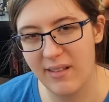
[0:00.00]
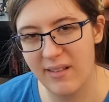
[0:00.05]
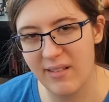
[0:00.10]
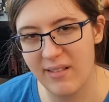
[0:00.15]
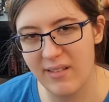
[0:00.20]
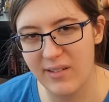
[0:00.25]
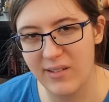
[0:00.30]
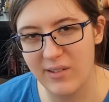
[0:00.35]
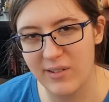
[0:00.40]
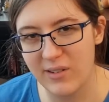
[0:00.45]

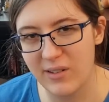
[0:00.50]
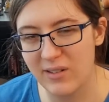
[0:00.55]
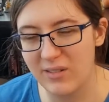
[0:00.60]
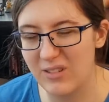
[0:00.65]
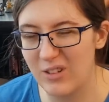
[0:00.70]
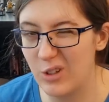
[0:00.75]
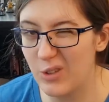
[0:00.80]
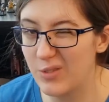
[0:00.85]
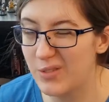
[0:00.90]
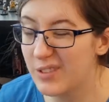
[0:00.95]
so
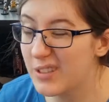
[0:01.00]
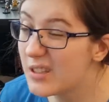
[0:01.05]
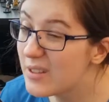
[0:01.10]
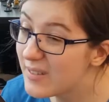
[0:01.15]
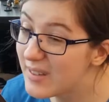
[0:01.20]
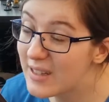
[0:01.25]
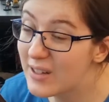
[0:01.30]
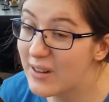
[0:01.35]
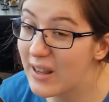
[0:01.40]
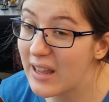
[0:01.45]
hopefully it'll
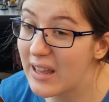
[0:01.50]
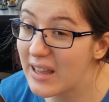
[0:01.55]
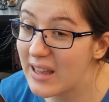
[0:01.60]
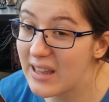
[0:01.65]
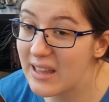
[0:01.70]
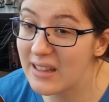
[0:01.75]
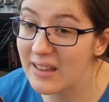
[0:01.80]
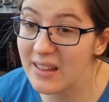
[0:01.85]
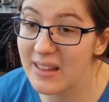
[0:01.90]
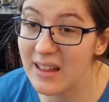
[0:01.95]
be
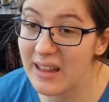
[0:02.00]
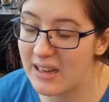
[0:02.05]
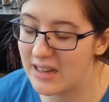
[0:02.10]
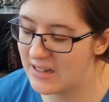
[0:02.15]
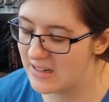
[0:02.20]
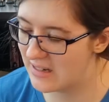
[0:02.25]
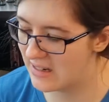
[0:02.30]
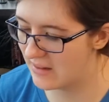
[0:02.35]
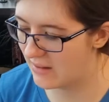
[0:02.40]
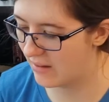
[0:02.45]
okay. It's kind of
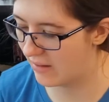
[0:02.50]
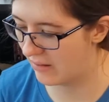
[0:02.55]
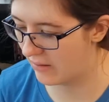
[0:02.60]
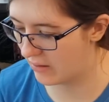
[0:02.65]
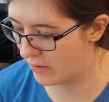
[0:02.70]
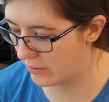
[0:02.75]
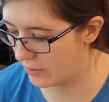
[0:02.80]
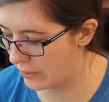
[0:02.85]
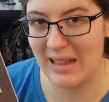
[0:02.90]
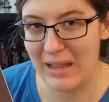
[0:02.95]
dense
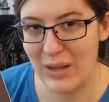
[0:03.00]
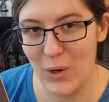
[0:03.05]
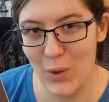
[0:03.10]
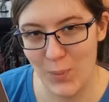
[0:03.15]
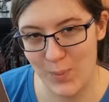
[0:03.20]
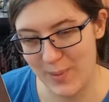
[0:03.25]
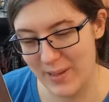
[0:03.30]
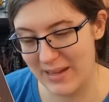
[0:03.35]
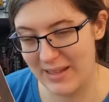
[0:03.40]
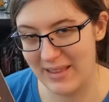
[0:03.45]
there. So I
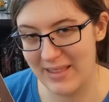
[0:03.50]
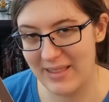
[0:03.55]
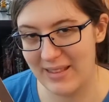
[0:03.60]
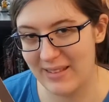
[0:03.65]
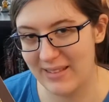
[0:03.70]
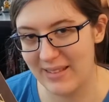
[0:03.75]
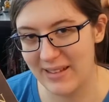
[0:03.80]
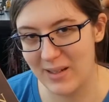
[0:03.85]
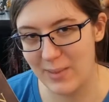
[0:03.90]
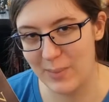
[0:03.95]
hope it gets a
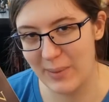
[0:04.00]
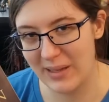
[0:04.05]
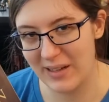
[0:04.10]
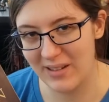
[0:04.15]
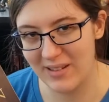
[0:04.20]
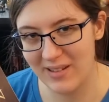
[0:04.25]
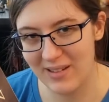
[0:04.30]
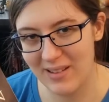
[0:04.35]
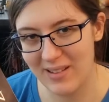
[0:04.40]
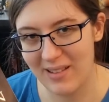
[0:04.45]
little
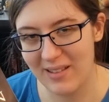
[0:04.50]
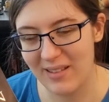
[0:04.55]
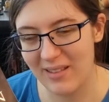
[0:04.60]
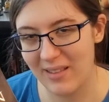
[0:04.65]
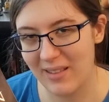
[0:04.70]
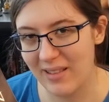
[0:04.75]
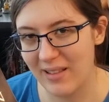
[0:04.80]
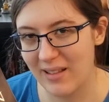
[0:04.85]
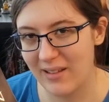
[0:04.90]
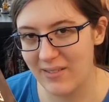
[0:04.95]
better,
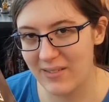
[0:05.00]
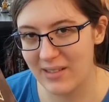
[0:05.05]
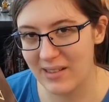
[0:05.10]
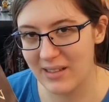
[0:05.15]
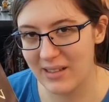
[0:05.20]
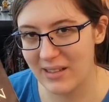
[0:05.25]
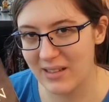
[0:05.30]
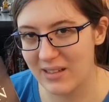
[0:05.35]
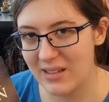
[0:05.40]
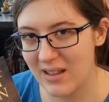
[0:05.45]
since I was a
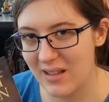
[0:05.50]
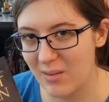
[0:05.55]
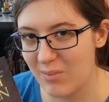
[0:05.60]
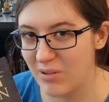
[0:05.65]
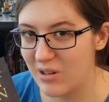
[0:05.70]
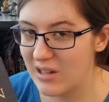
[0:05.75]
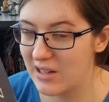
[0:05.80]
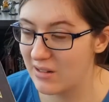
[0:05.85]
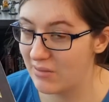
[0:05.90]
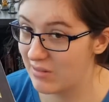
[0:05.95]
little
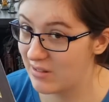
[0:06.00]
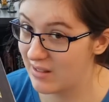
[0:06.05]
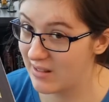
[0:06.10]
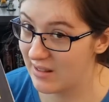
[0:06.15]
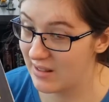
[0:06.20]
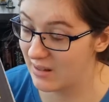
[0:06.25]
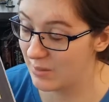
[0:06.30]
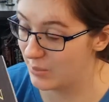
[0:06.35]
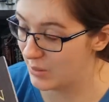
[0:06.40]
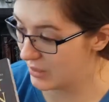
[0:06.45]
disappointed with the
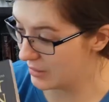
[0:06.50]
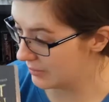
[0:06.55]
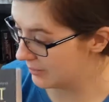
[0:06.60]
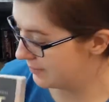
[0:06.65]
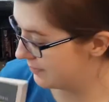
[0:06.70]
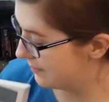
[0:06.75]
second book.